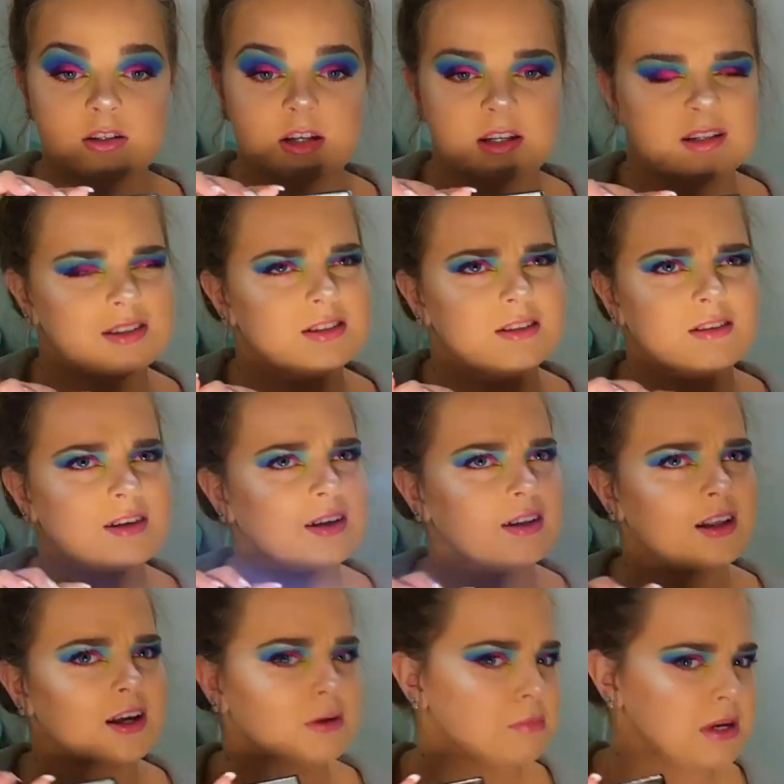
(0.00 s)
can you tell I
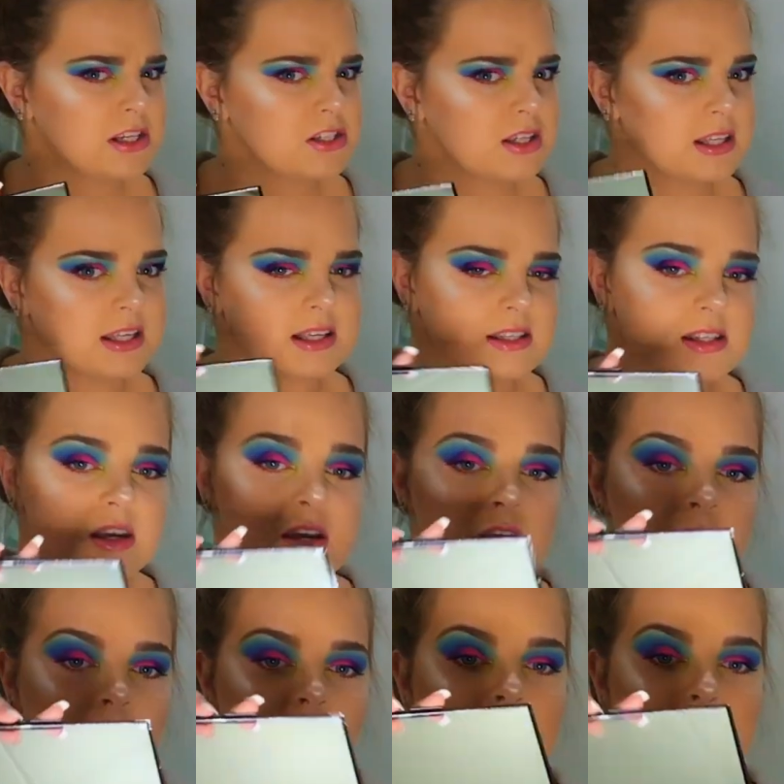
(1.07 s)
like beachy things?
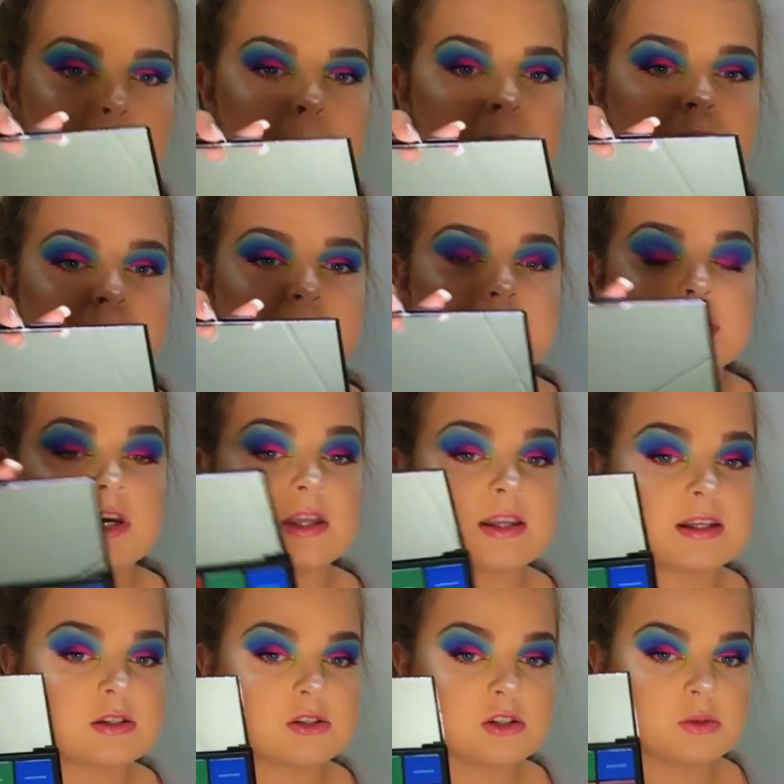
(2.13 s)
Um, so yeah,
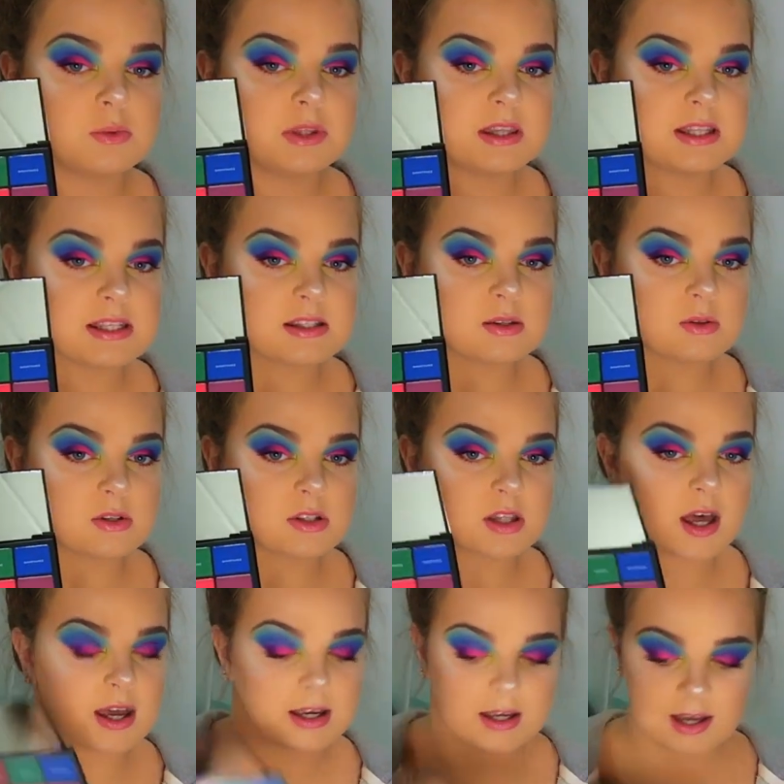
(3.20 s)
that's just what this looks
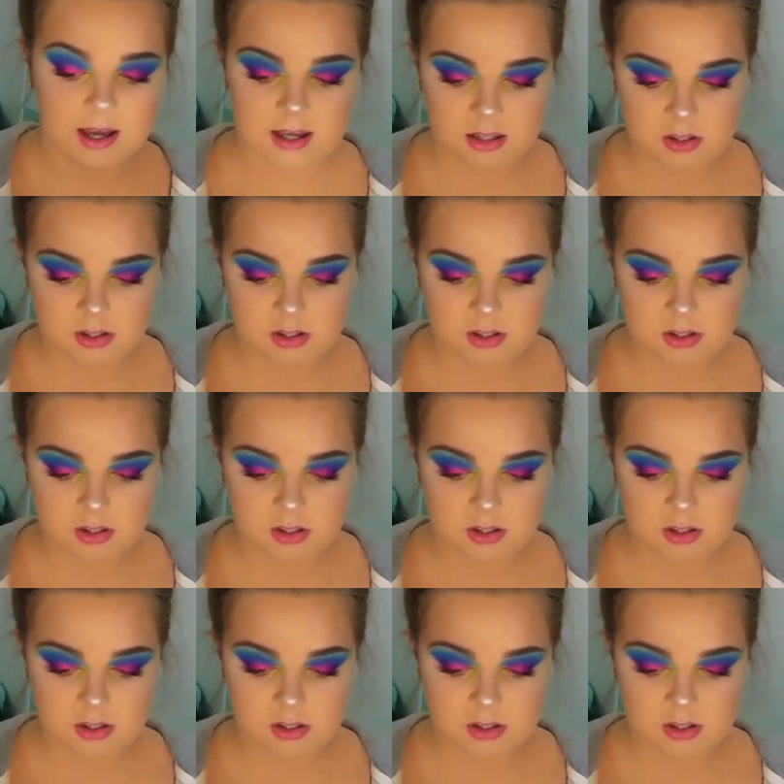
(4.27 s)
like.